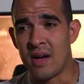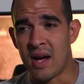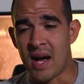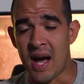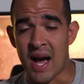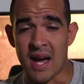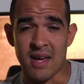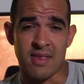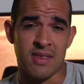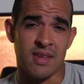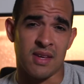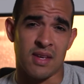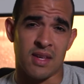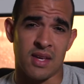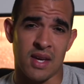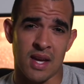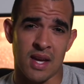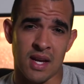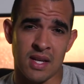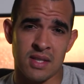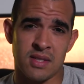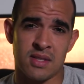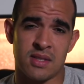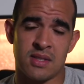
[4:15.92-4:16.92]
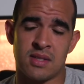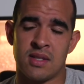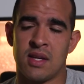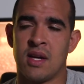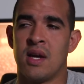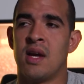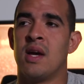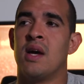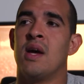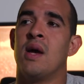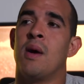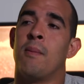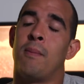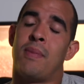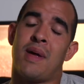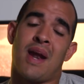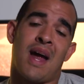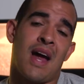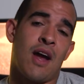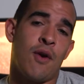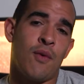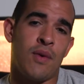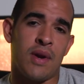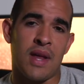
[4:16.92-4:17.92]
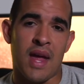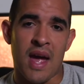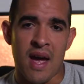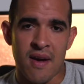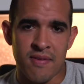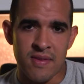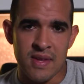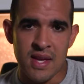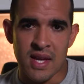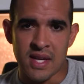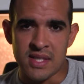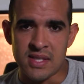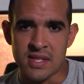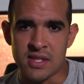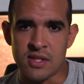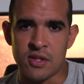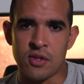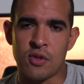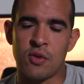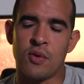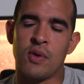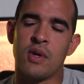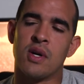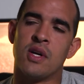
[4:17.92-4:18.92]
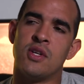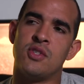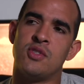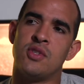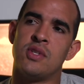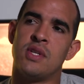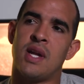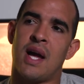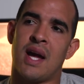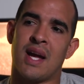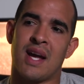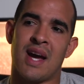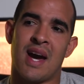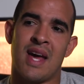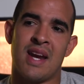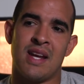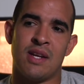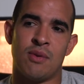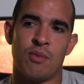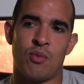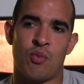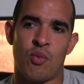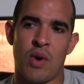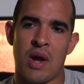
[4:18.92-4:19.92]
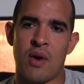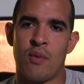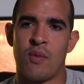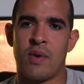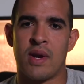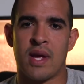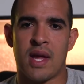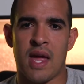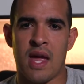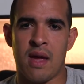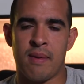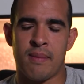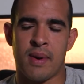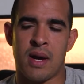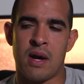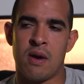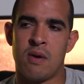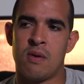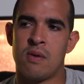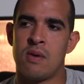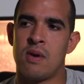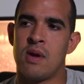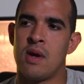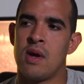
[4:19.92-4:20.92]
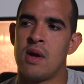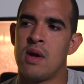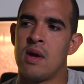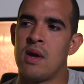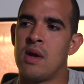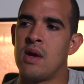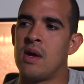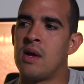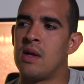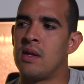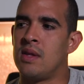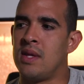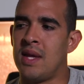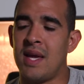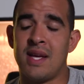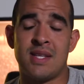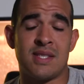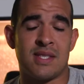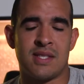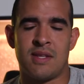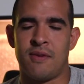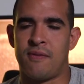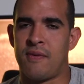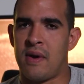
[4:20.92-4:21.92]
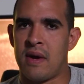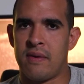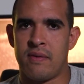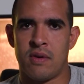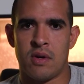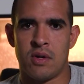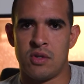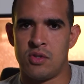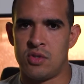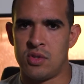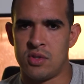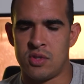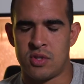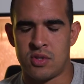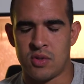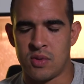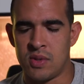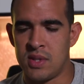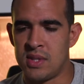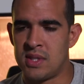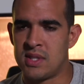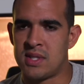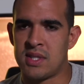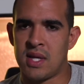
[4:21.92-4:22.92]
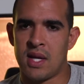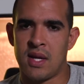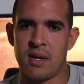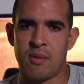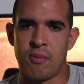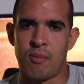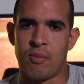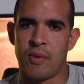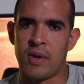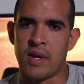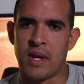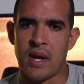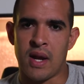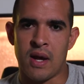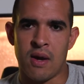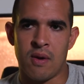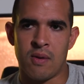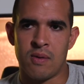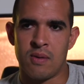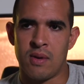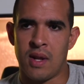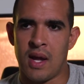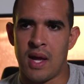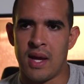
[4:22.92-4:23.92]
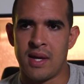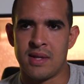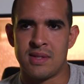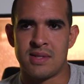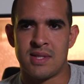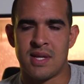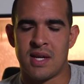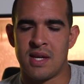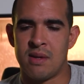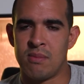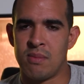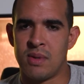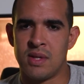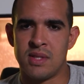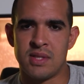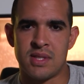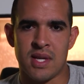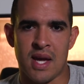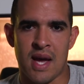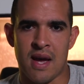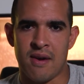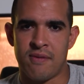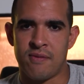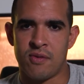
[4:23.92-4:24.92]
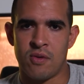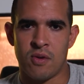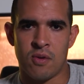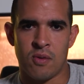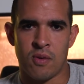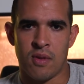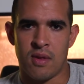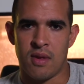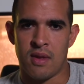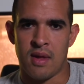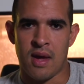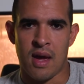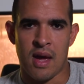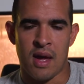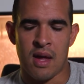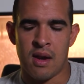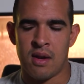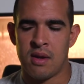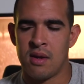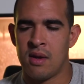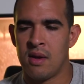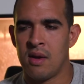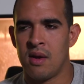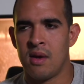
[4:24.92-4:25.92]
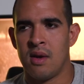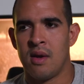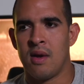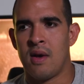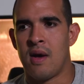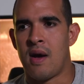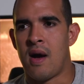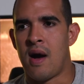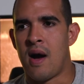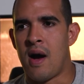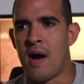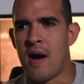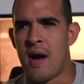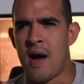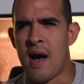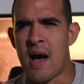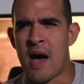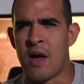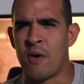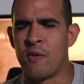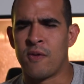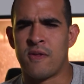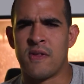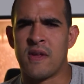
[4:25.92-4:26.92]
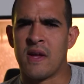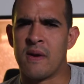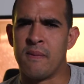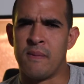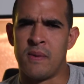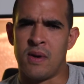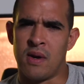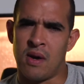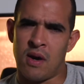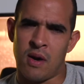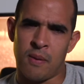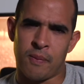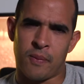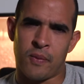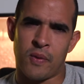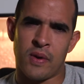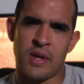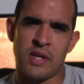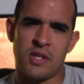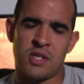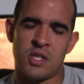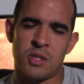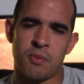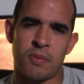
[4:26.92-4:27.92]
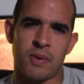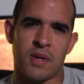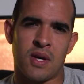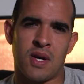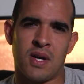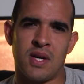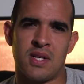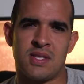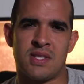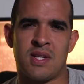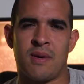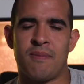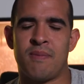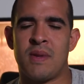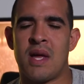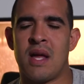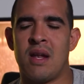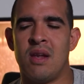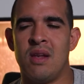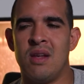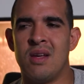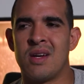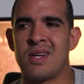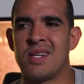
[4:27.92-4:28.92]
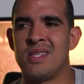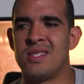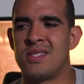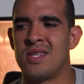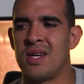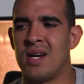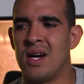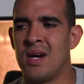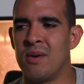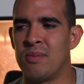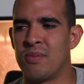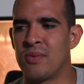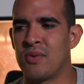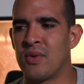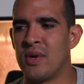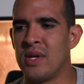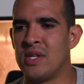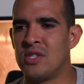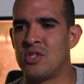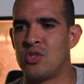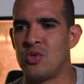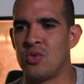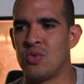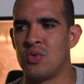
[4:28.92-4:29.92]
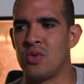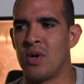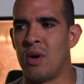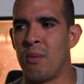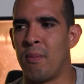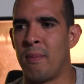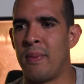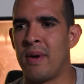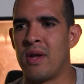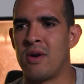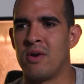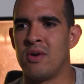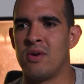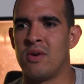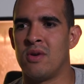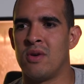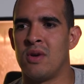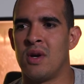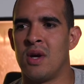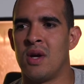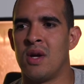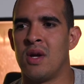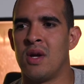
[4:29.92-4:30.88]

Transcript: I think yes, but I already had the a6300. I got it right when it came out. The a6500, Sony decided to bring it out like 10 months after that. I don't think I'm gonna upgrade just because I'm not looking to upgrade to a better,